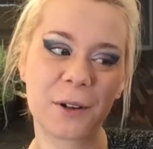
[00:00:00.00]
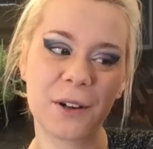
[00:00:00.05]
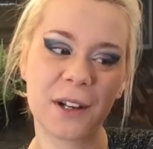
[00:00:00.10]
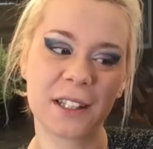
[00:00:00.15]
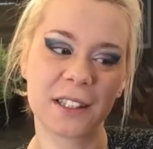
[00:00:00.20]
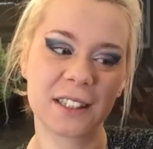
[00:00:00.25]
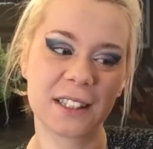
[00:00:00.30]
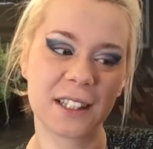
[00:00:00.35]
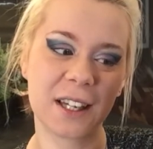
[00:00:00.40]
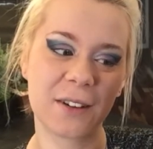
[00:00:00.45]

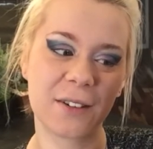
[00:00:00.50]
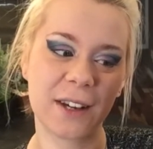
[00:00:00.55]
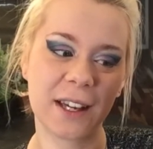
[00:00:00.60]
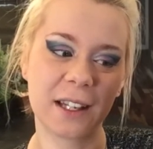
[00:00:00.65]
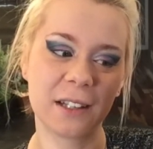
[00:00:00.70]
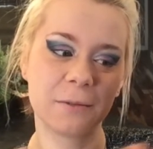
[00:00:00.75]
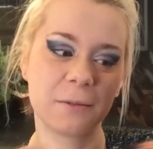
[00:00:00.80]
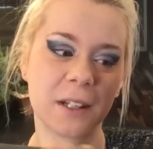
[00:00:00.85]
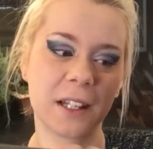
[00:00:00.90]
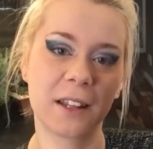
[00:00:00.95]
going to go
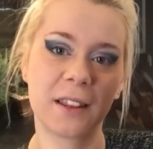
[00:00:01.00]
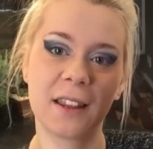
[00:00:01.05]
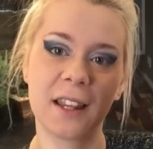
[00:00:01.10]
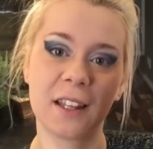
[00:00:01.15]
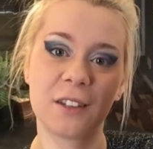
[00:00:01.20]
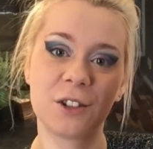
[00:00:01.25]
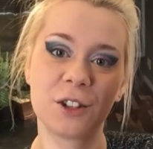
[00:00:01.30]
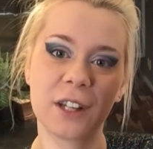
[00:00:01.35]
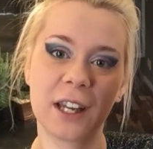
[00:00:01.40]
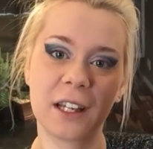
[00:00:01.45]
in with
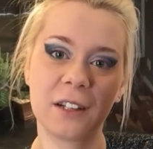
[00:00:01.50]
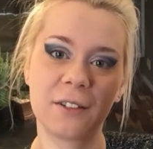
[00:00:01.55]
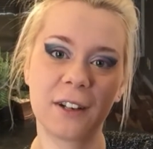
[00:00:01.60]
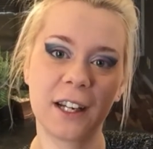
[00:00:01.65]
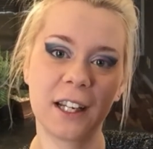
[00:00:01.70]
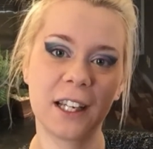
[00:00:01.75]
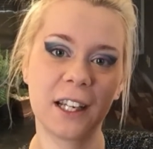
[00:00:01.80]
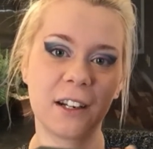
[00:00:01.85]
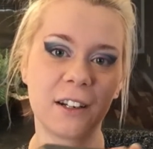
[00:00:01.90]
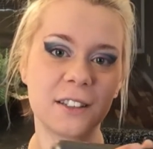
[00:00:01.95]
this shade
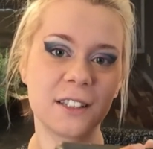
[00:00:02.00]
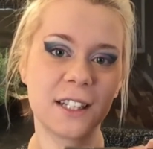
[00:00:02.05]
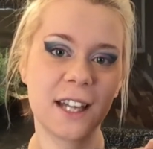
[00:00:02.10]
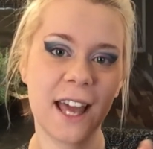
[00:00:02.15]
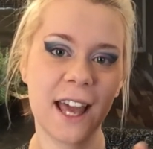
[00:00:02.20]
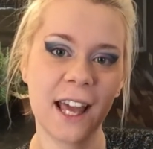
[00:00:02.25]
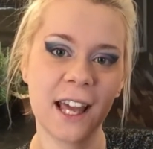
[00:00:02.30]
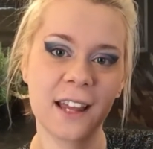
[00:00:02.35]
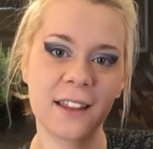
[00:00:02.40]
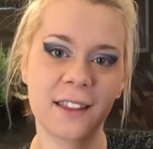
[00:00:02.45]
right here
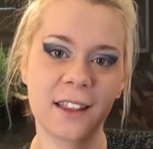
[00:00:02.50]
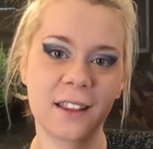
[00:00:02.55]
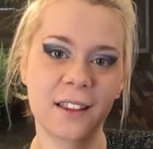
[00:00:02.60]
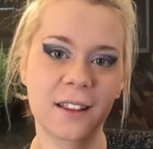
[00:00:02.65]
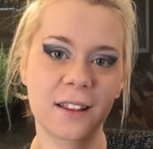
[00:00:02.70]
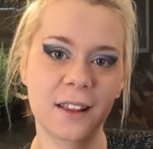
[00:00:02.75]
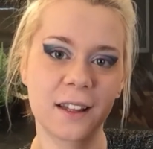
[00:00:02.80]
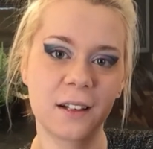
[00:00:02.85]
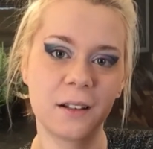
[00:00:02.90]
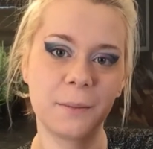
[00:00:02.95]
today, this
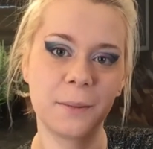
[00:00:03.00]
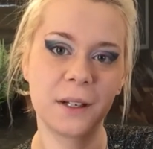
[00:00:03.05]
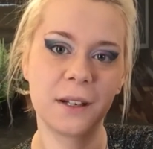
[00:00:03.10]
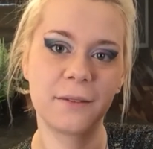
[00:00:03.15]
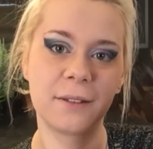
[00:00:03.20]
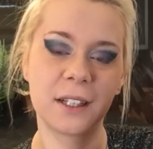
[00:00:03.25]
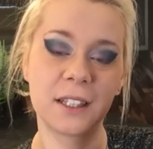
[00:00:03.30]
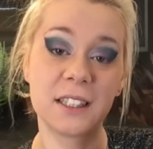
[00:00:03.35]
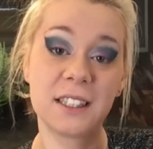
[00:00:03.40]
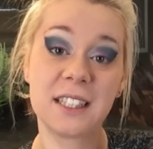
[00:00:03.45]
little bit
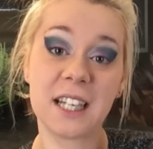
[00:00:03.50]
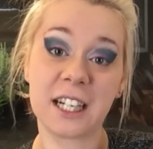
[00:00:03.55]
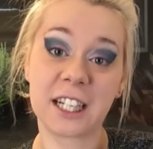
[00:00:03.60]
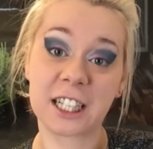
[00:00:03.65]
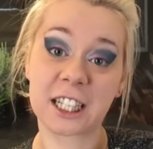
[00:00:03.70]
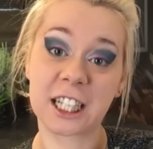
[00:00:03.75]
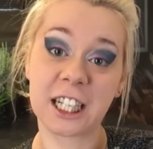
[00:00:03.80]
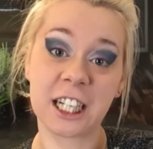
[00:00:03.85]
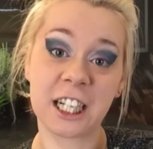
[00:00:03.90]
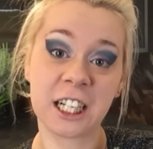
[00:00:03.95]
of a
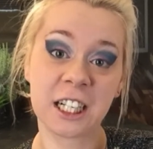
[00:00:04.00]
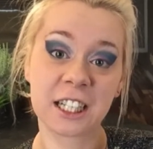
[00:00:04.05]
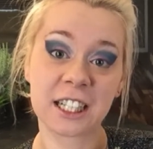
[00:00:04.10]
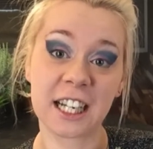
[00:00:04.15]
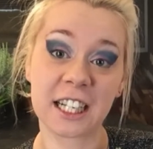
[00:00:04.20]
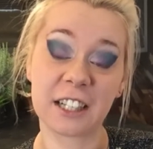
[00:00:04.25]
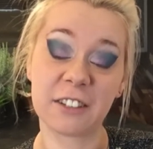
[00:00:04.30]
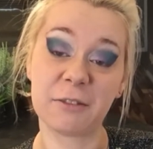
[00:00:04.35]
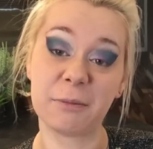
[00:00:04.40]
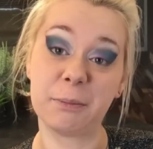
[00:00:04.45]
darker
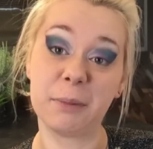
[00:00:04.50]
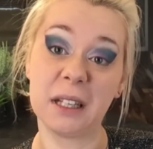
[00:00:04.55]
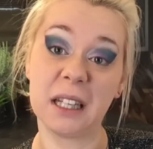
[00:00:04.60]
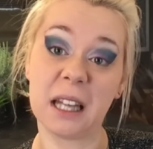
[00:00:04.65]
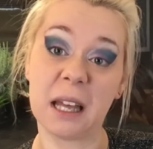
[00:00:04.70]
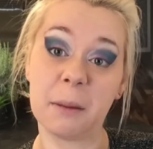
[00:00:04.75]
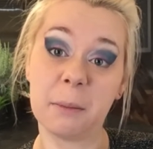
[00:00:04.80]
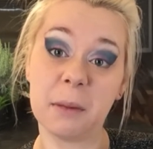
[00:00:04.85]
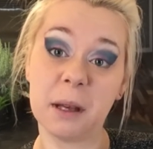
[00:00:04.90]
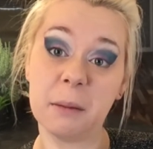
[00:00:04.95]
kind of
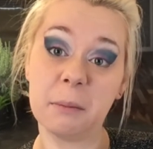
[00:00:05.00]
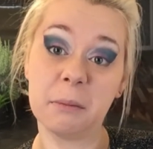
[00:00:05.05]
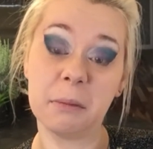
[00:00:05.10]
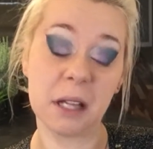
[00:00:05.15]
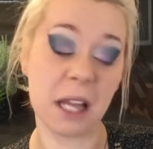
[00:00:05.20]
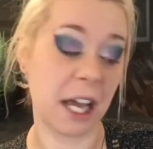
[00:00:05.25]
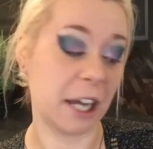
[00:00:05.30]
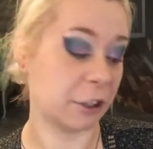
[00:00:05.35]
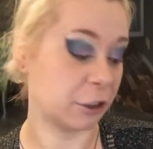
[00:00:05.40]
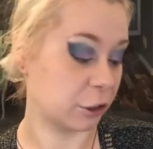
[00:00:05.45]
plum
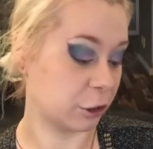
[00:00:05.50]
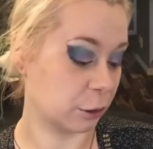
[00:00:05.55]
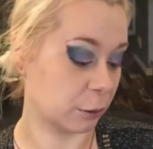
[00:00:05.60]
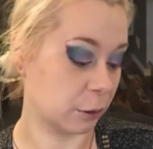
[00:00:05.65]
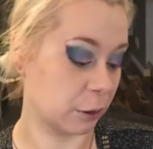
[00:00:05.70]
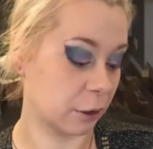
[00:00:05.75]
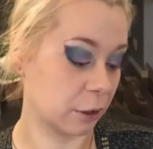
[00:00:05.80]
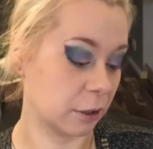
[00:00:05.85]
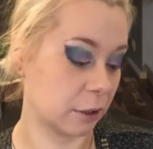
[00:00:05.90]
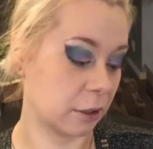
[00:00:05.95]
blush.
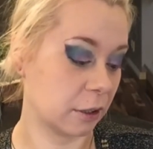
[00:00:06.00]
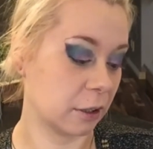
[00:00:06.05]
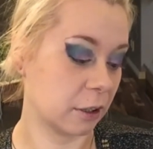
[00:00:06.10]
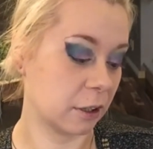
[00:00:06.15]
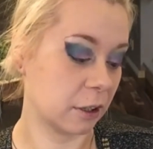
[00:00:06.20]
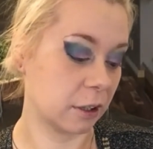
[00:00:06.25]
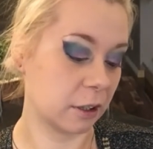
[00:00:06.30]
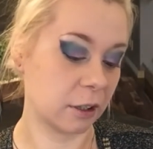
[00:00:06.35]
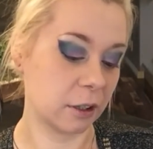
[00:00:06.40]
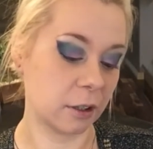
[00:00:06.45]

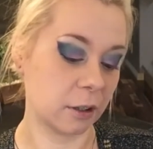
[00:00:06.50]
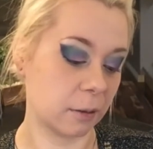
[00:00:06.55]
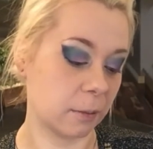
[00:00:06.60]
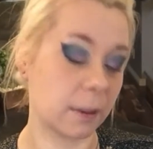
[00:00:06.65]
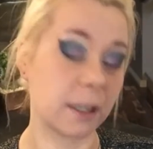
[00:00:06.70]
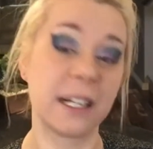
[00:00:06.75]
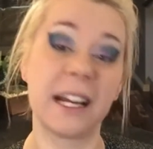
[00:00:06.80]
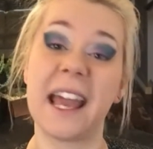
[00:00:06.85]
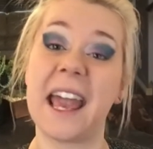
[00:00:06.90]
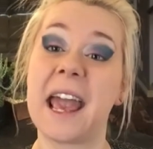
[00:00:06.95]

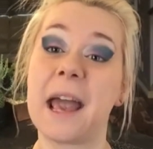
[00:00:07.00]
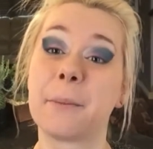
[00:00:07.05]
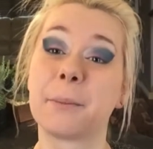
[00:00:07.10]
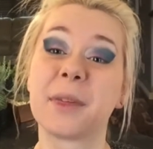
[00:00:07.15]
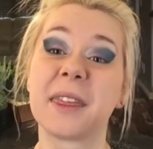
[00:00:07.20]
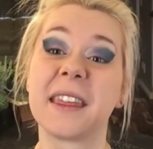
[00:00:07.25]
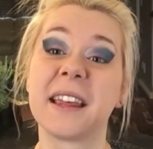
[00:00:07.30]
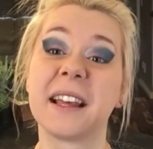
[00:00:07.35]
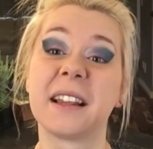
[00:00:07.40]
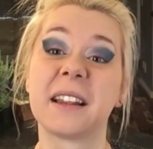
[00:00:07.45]
We're gonna amp
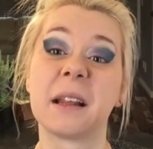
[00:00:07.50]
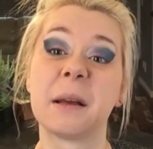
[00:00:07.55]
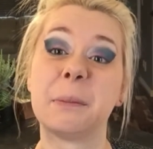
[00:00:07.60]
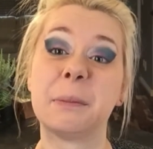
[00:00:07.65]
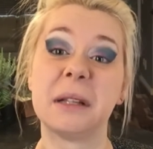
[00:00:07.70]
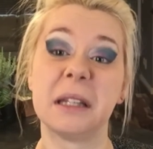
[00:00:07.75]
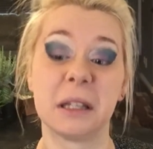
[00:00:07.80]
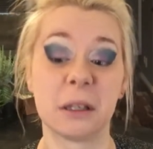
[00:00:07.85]
things up a